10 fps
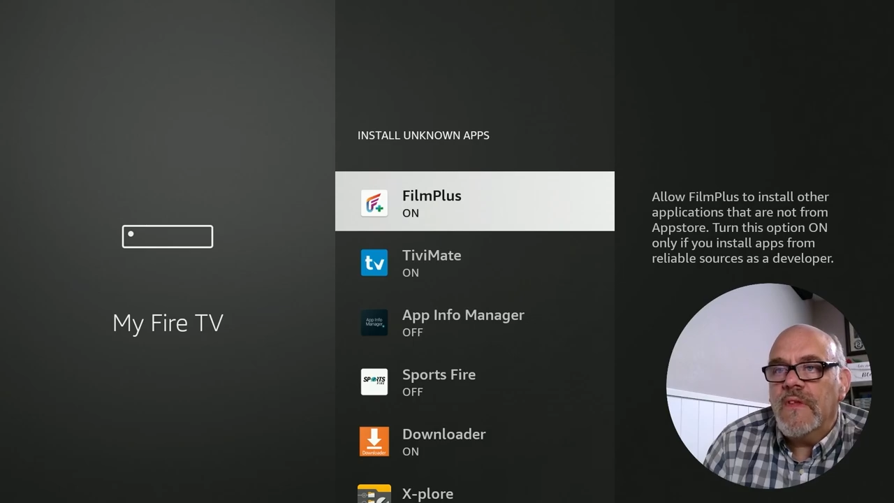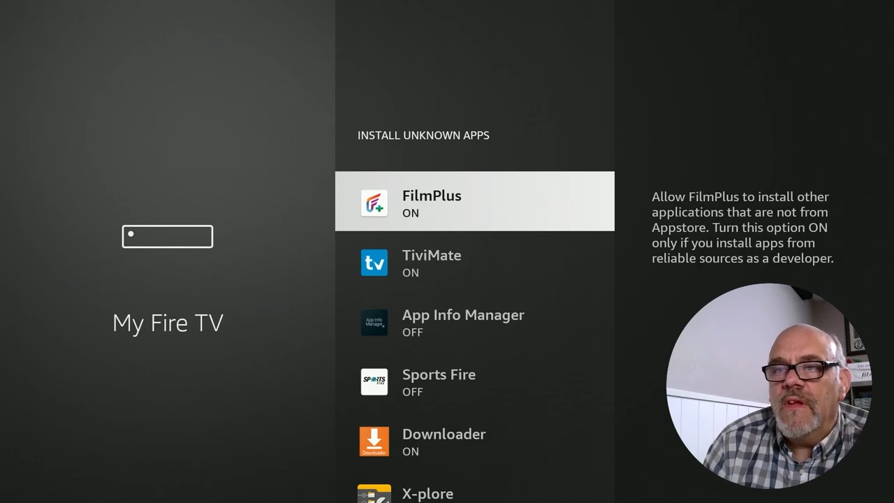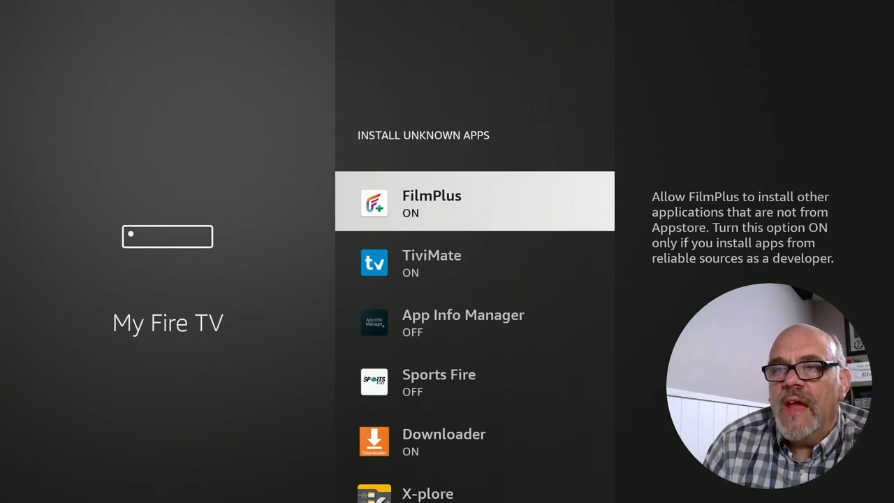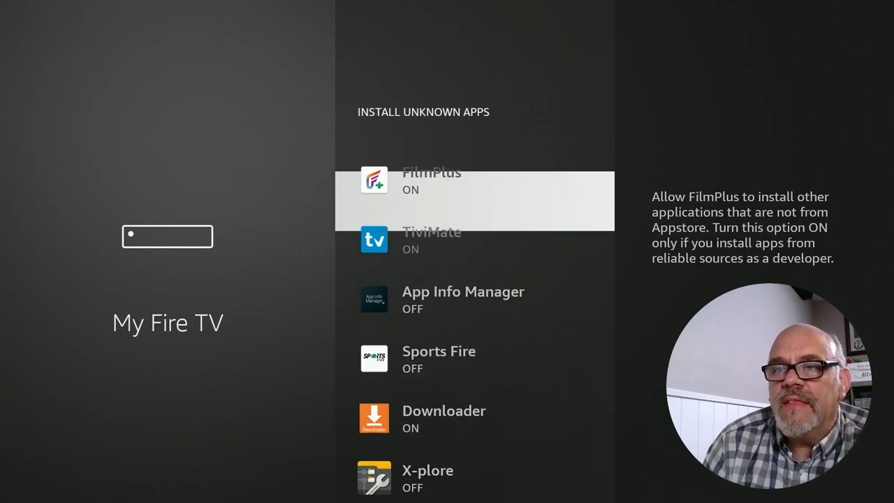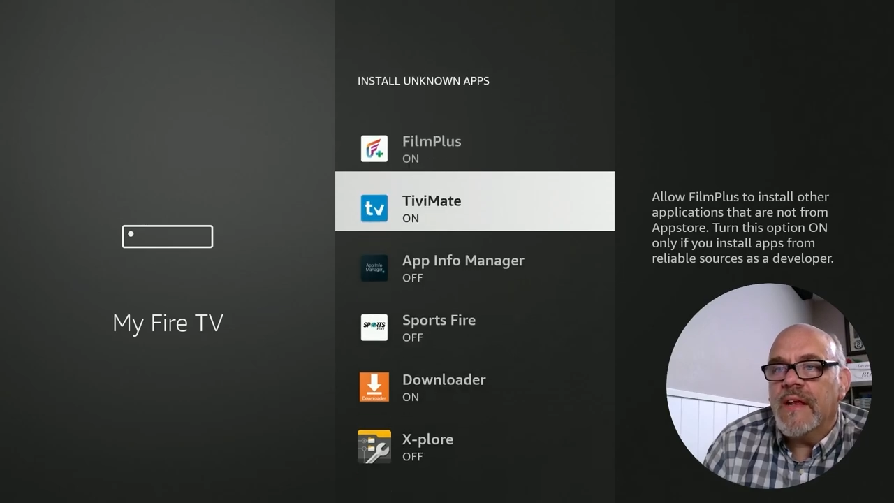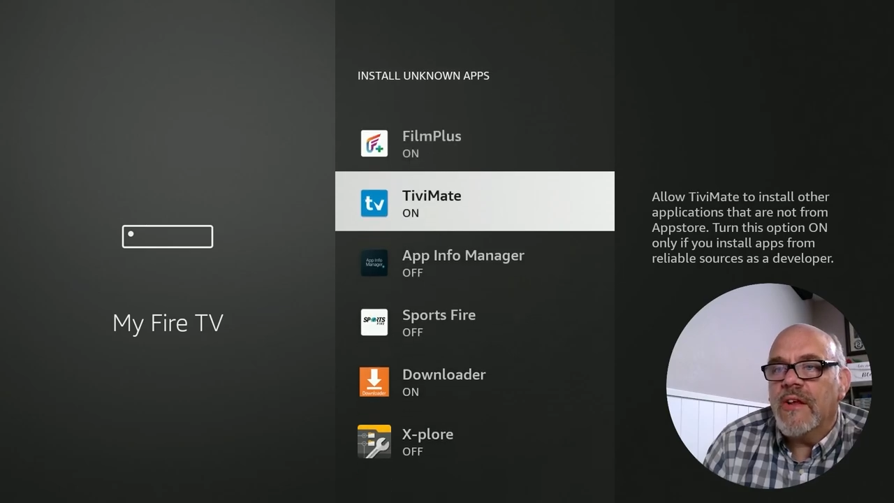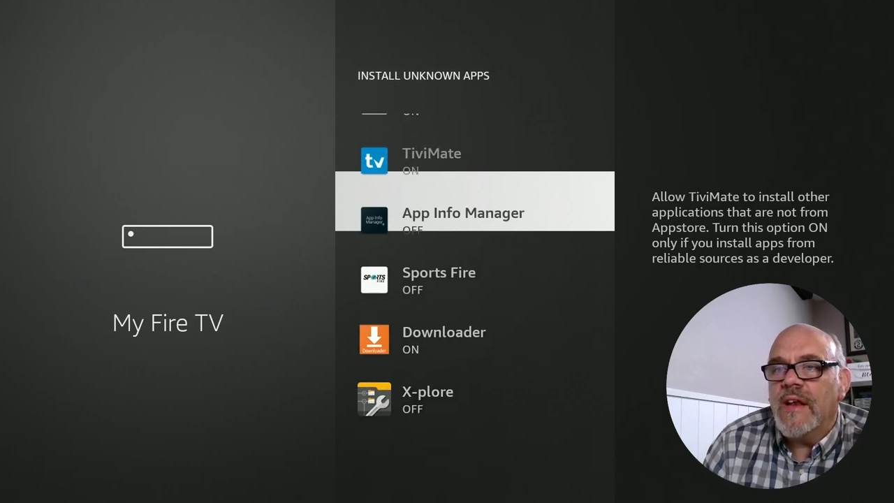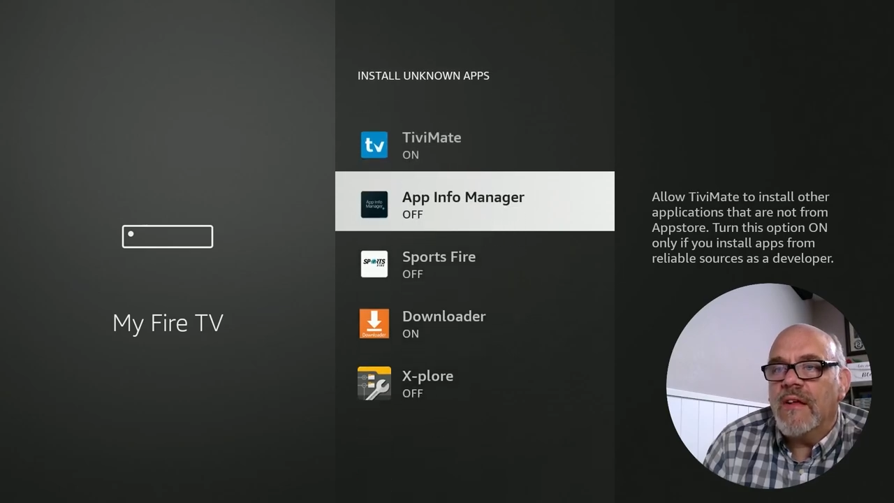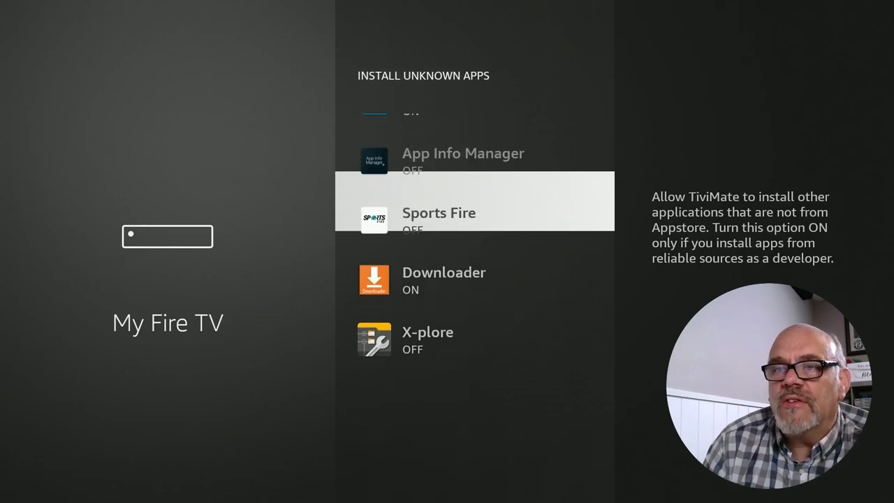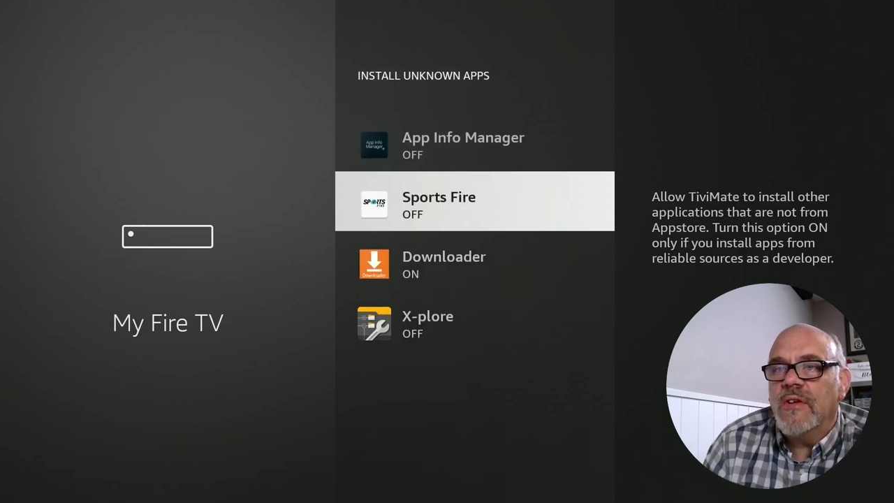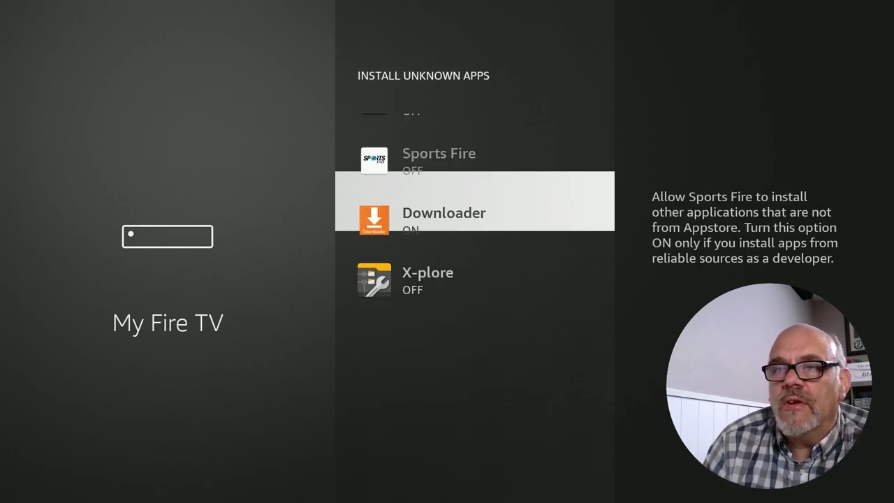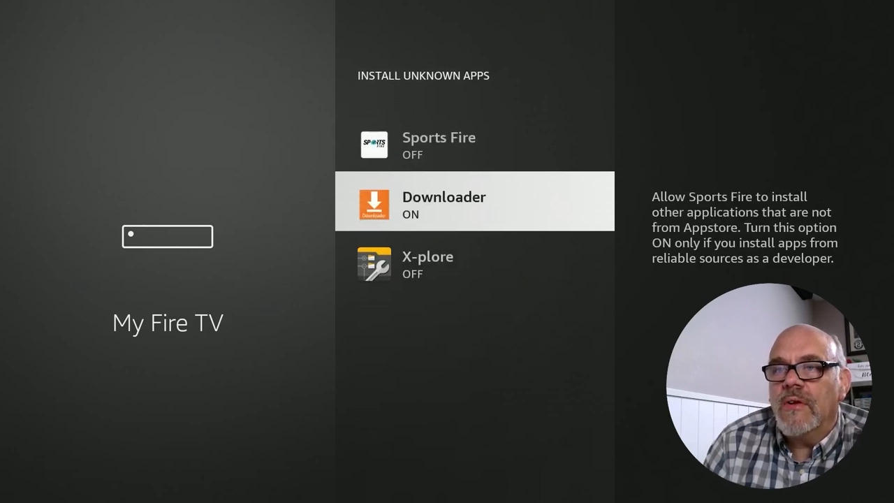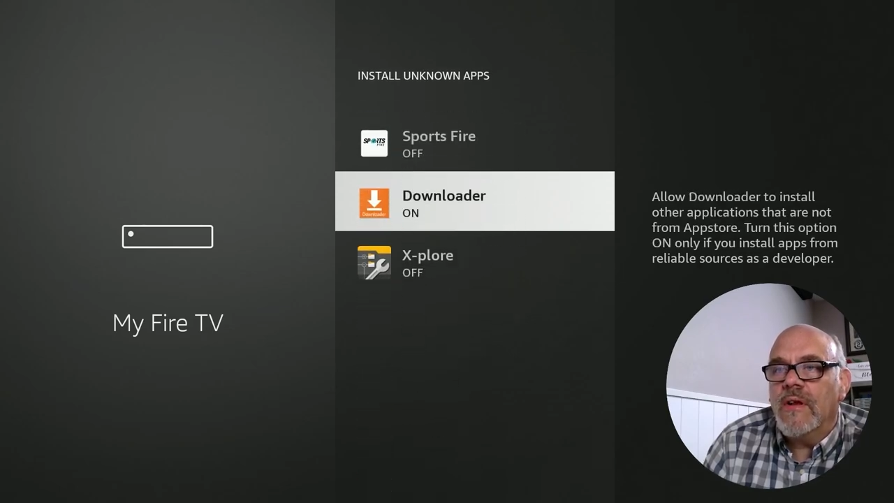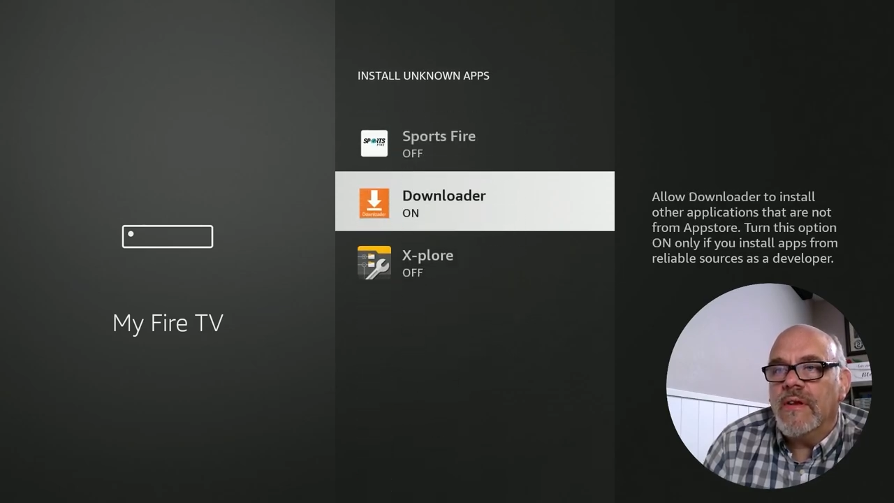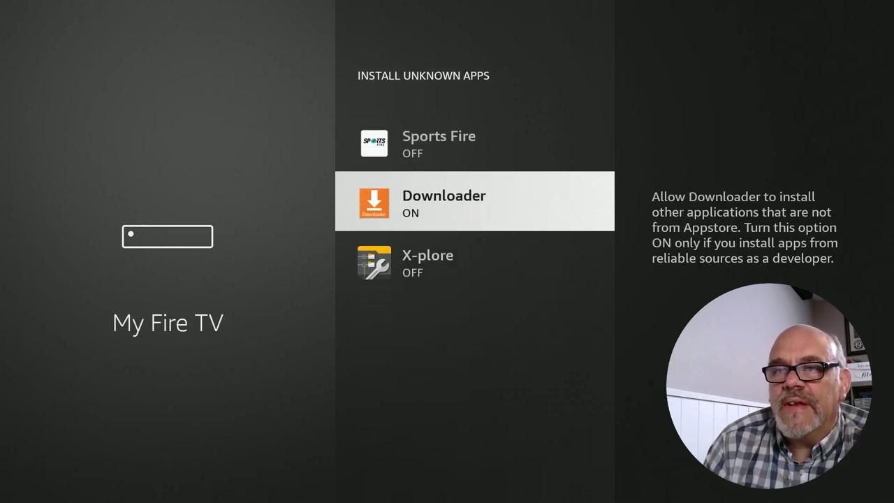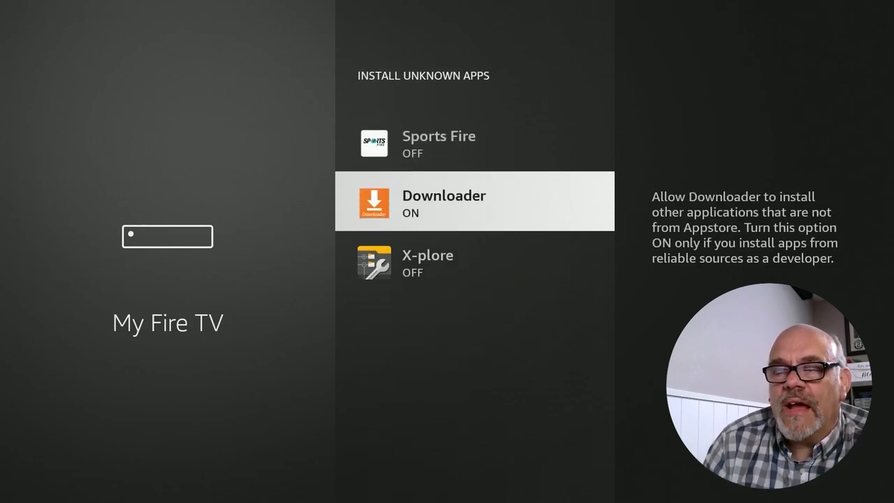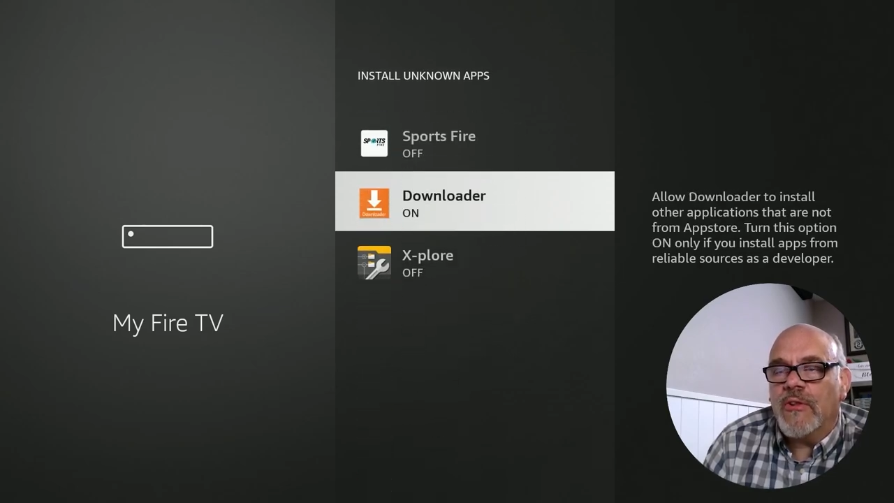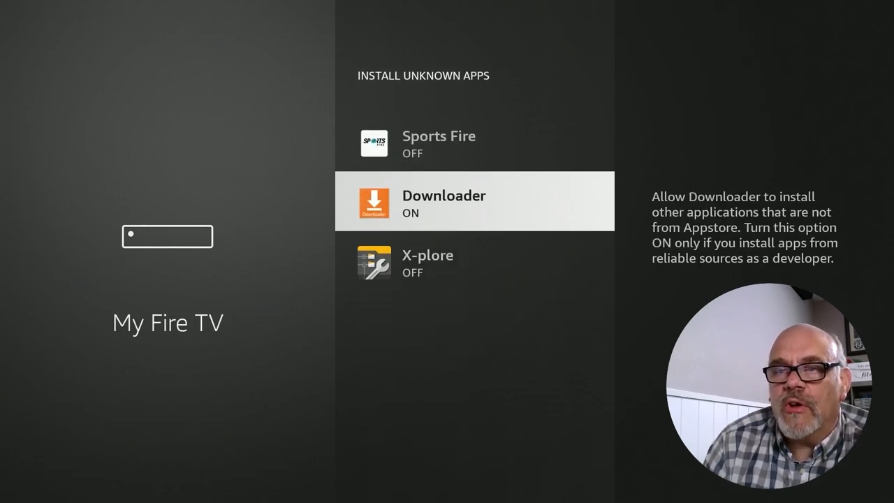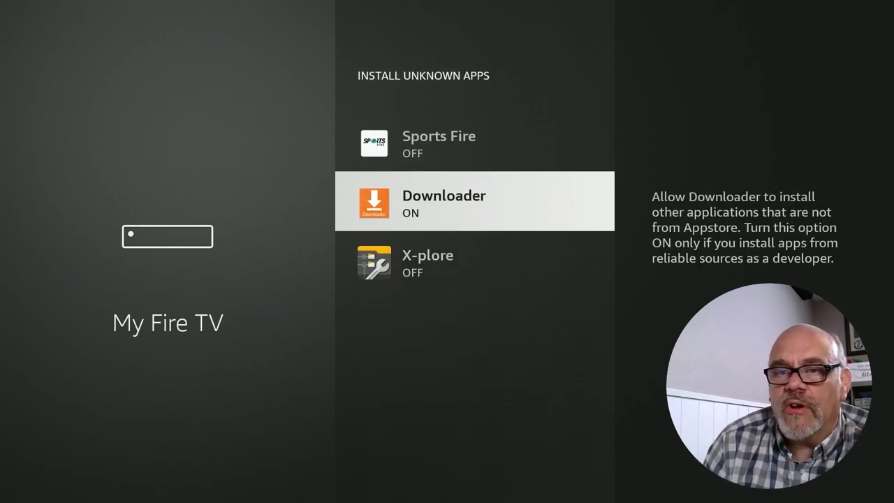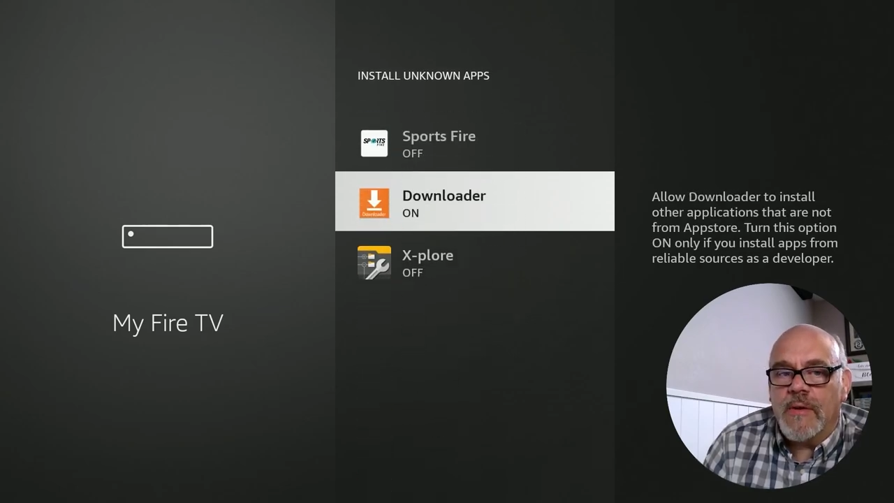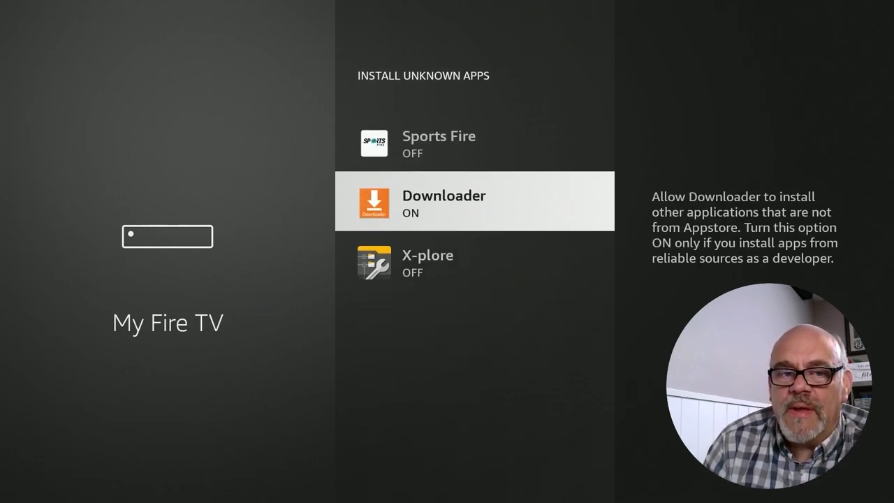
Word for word: and then go down to Downloader and